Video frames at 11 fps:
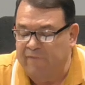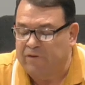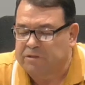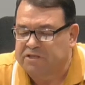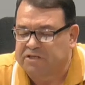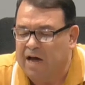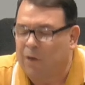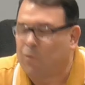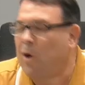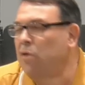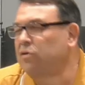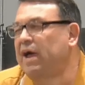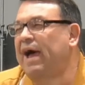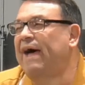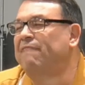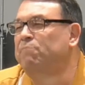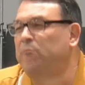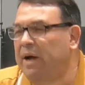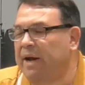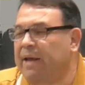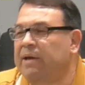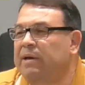folks, it's not wrong to have
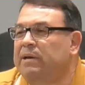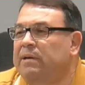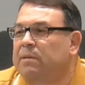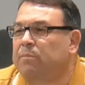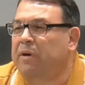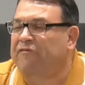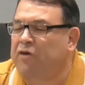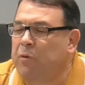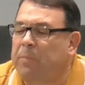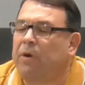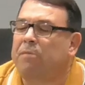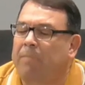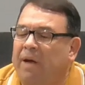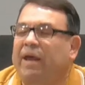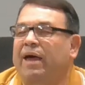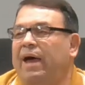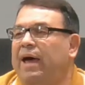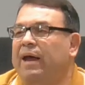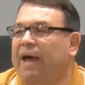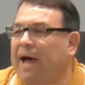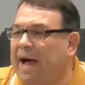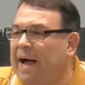money. But if you put money ahead of
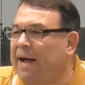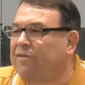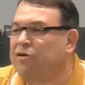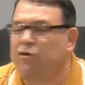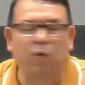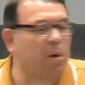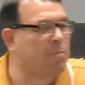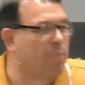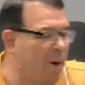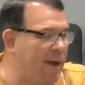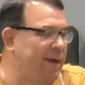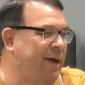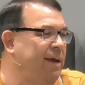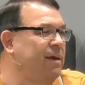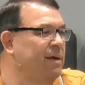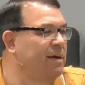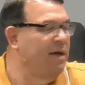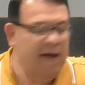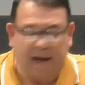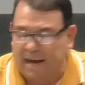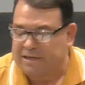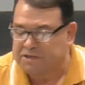God, then you are breaking
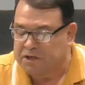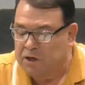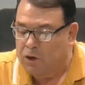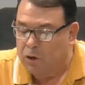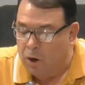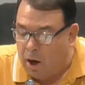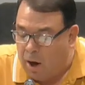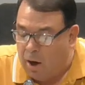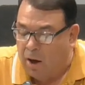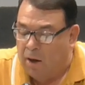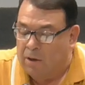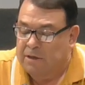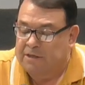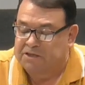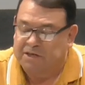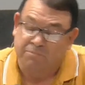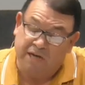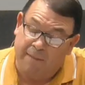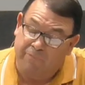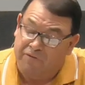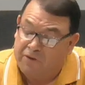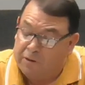God's law. Sometimes
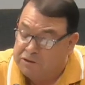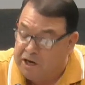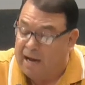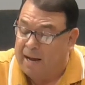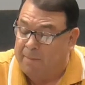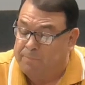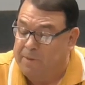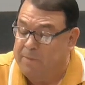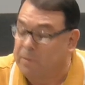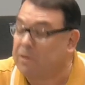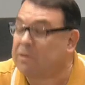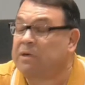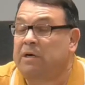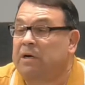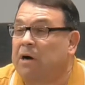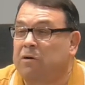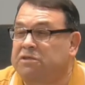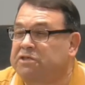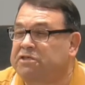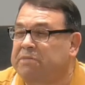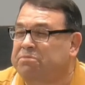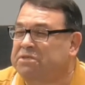it's our job. People are are just
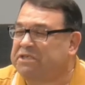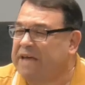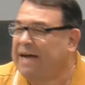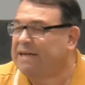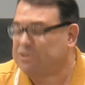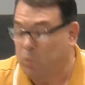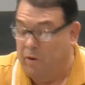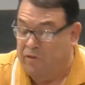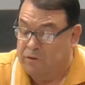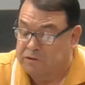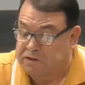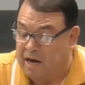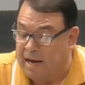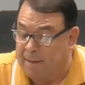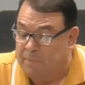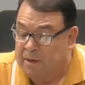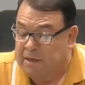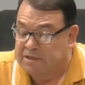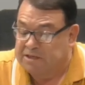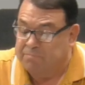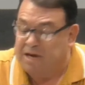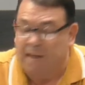obsessed with their job.
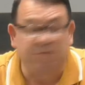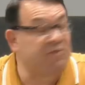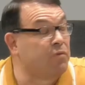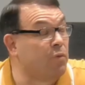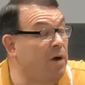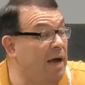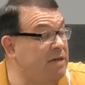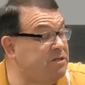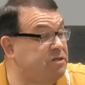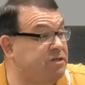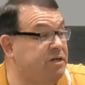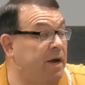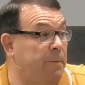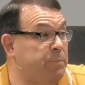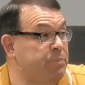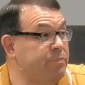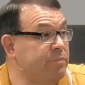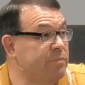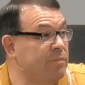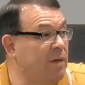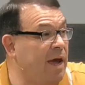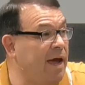Sometimes it's a relationship,
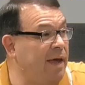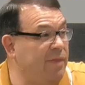okay?